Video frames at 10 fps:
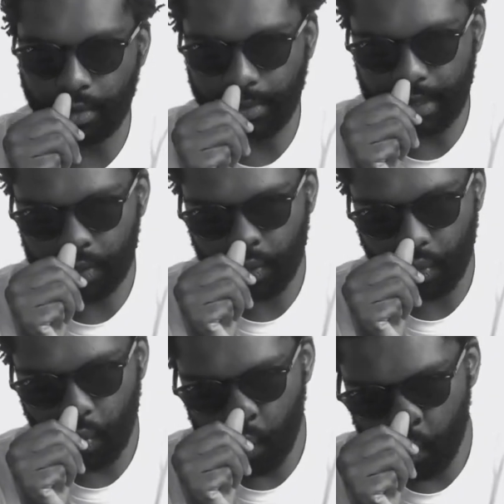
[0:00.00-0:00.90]
Mobile
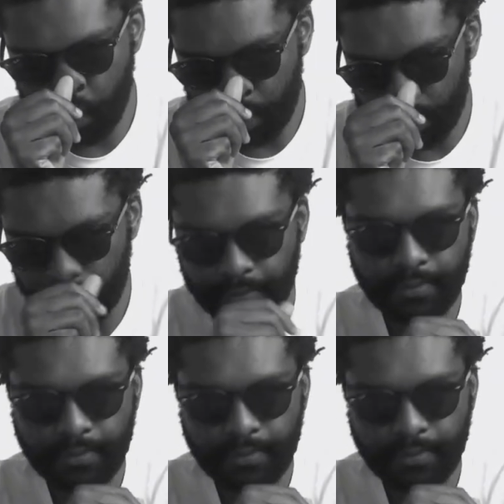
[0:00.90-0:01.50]
Schools.